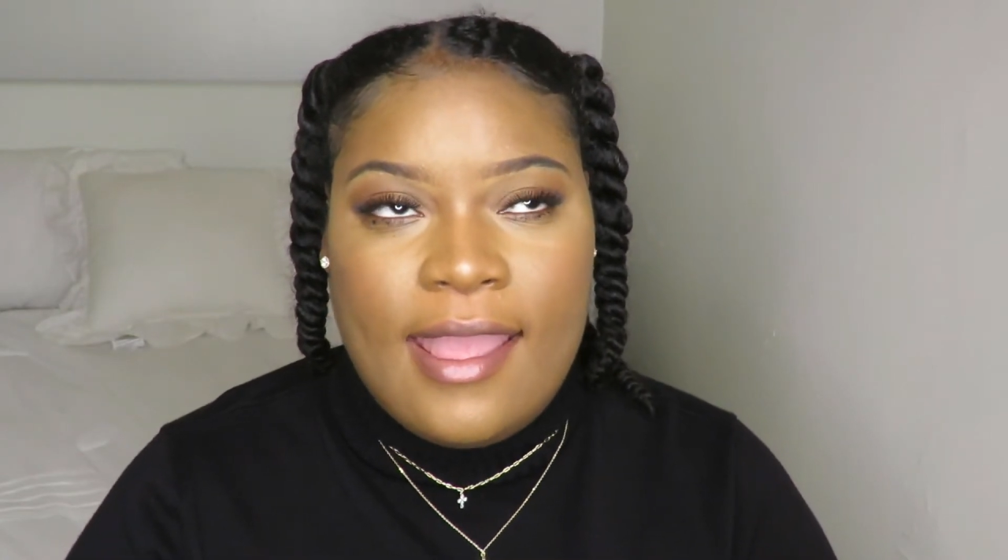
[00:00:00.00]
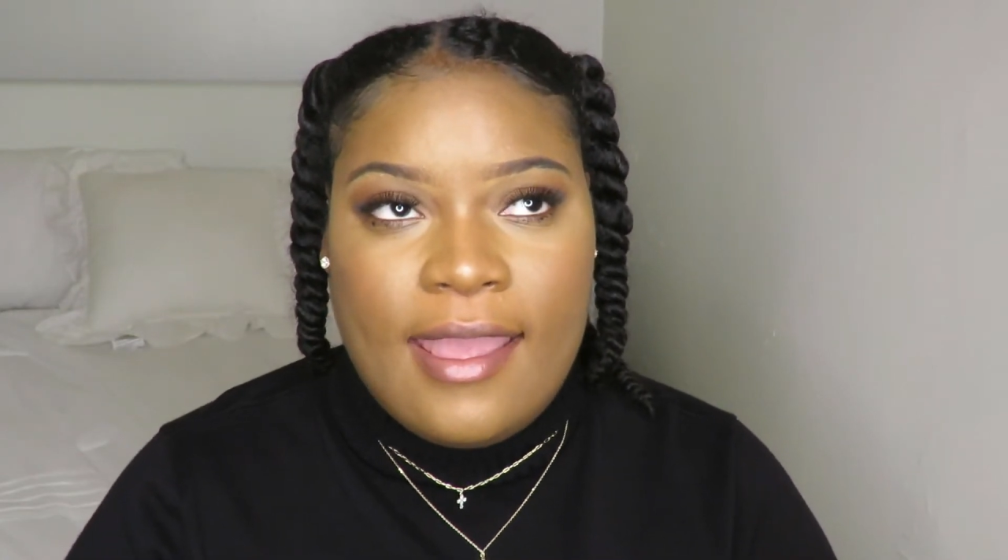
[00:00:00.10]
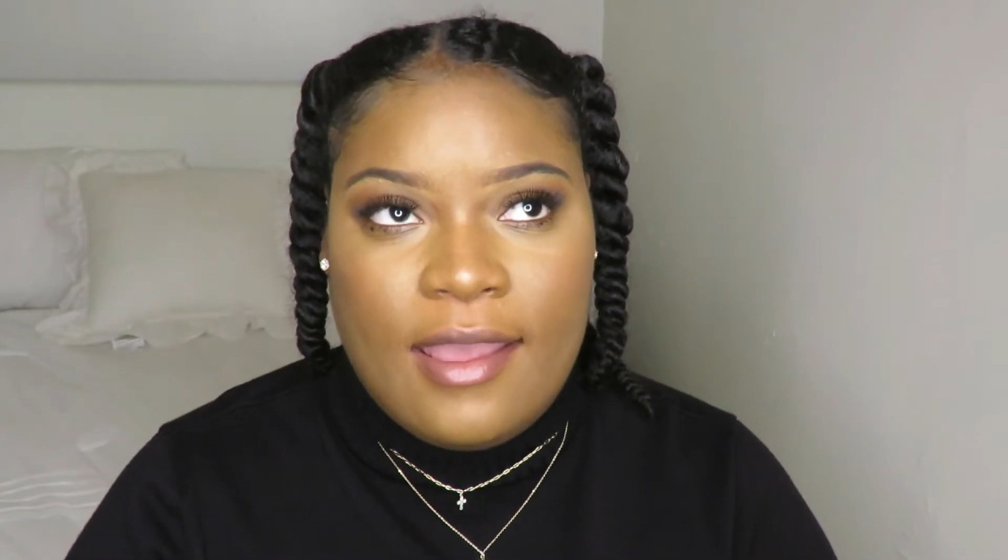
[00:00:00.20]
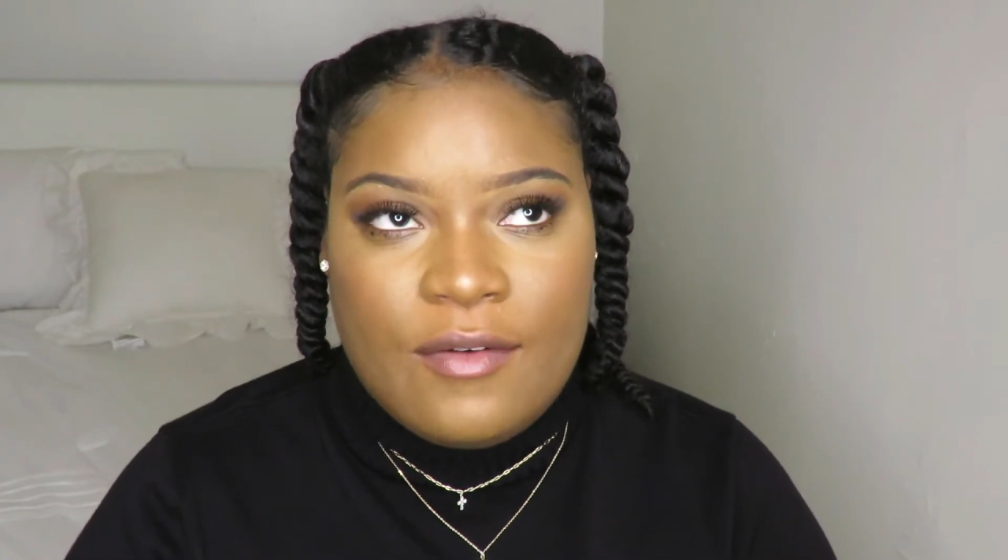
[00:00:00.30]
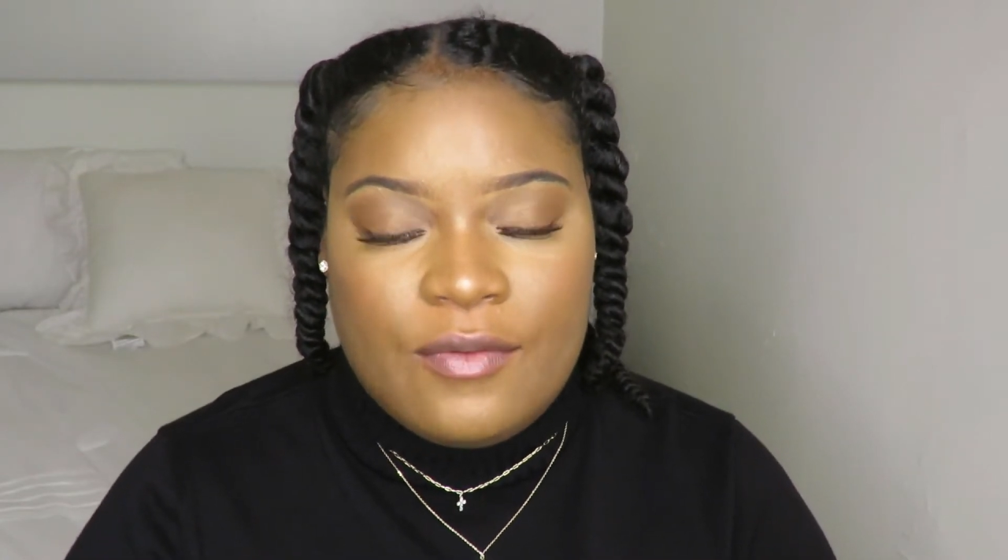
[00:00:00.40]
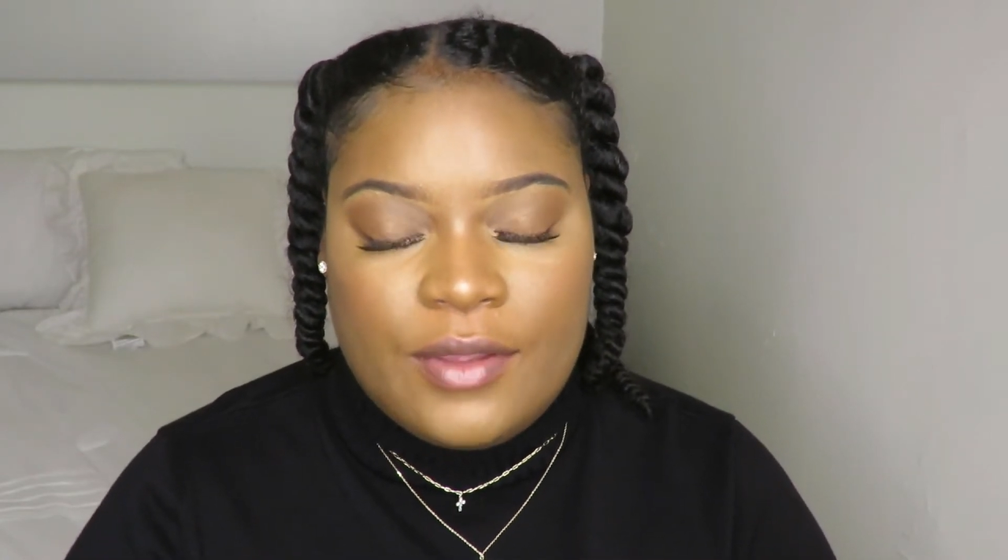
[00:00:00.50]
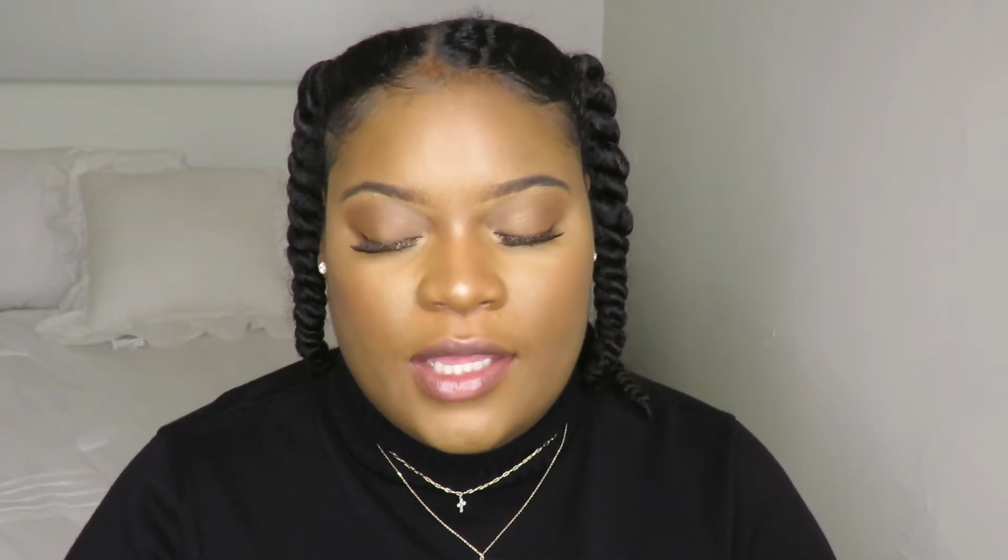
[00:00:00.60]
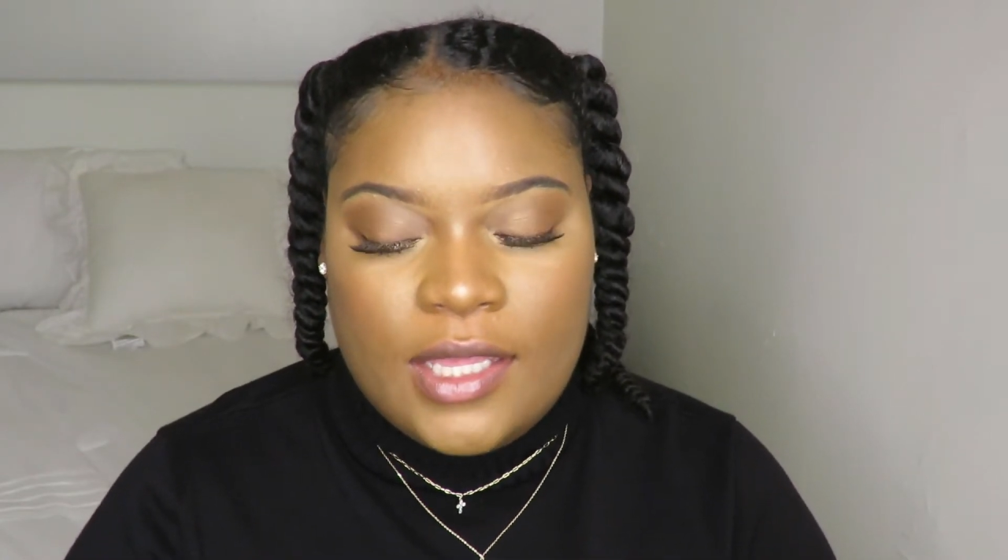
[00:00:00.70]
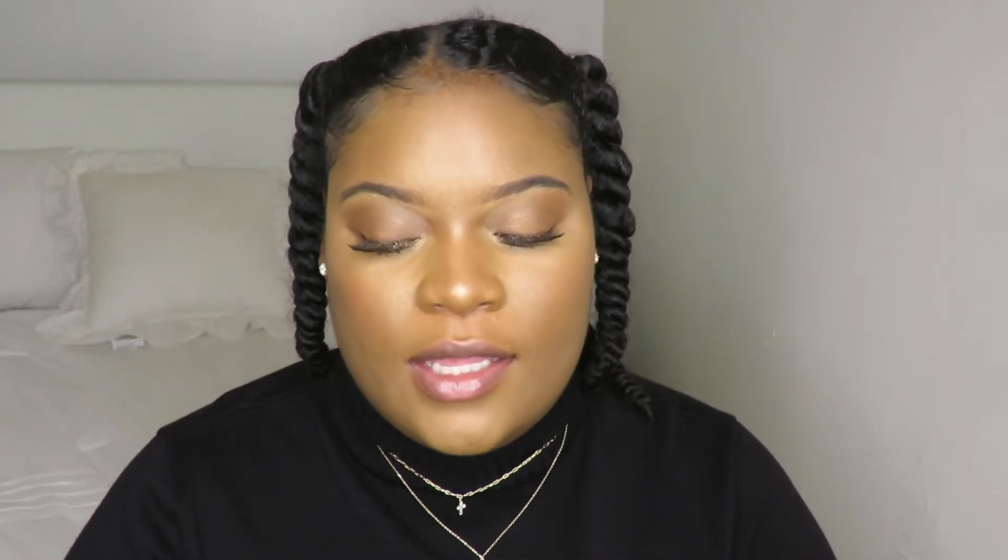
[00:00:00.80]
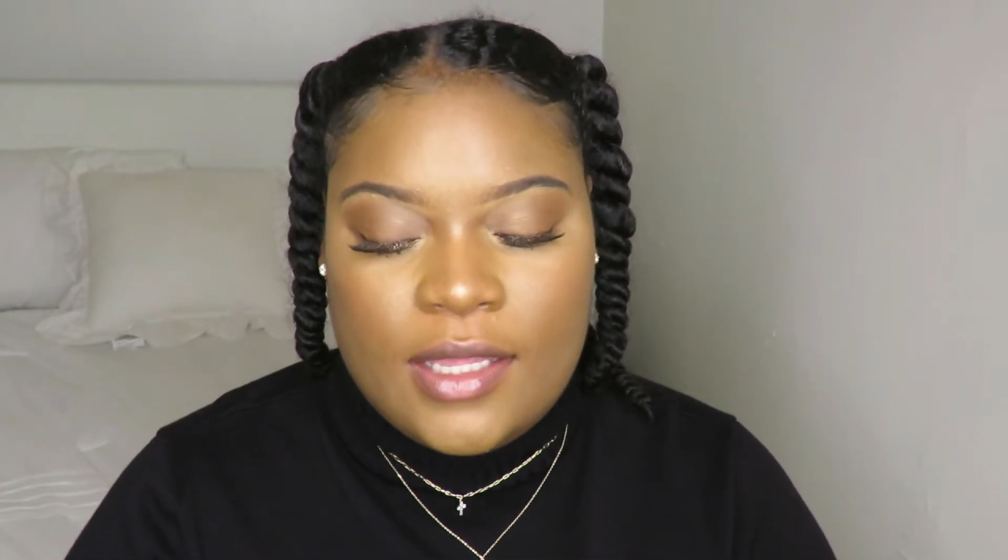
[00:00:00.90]
half
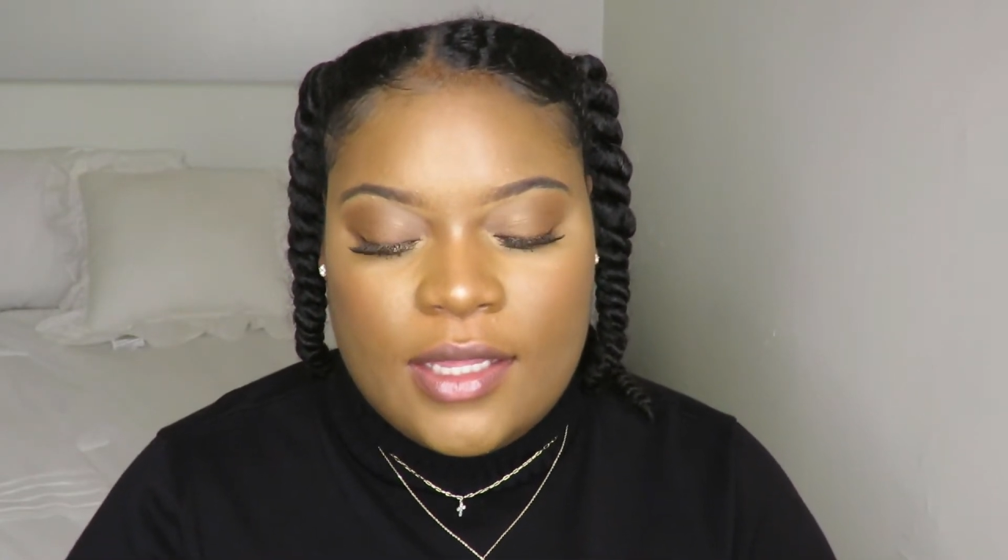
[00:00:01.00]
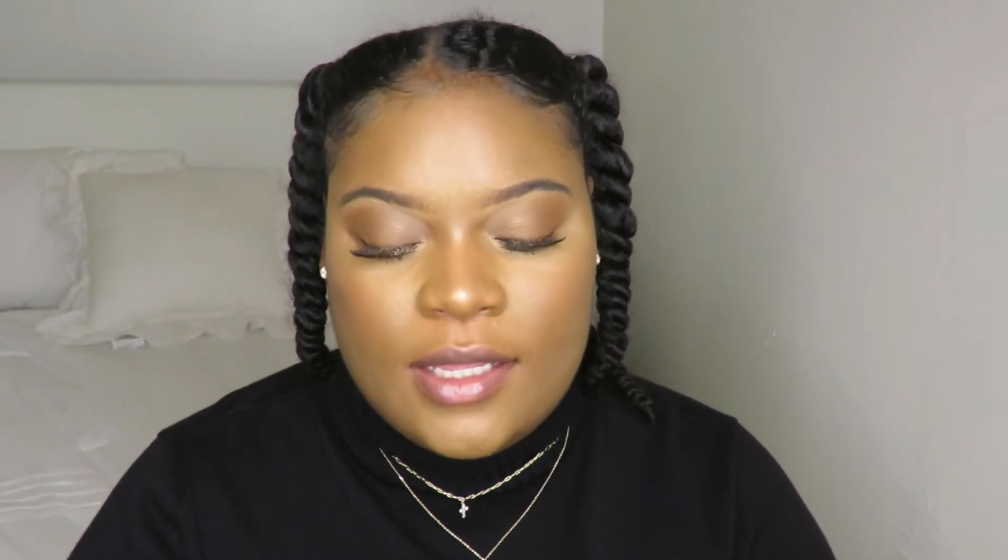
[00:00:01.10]
wig.